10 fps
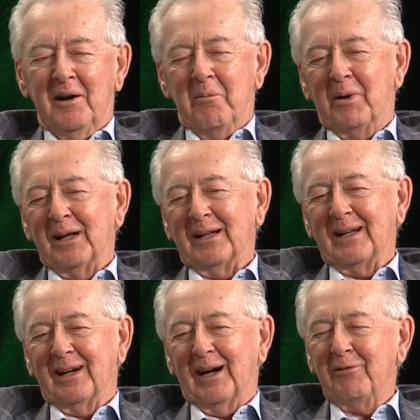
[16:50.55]
But
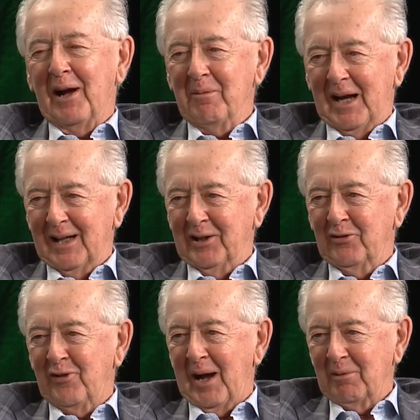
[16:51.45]
our family had this
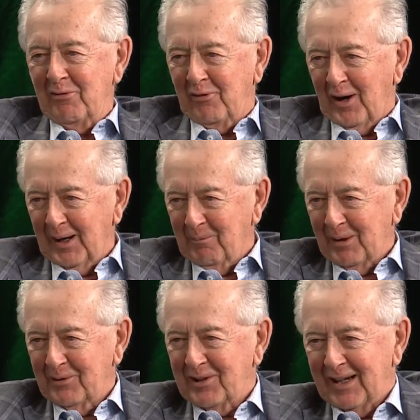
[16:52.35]
family farm
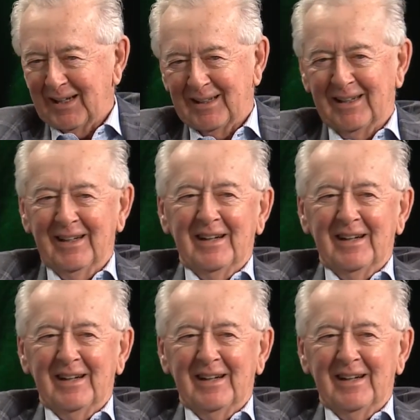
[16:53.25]
outside the